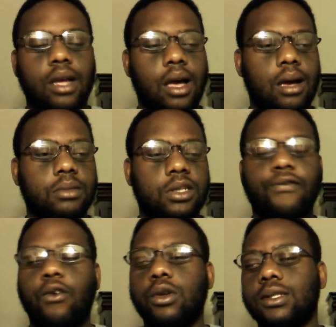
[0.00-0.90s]
Um, she
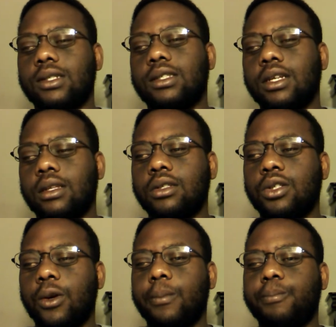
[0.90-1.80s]
forged the
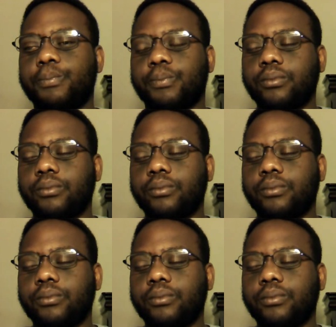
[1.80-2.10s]
signature,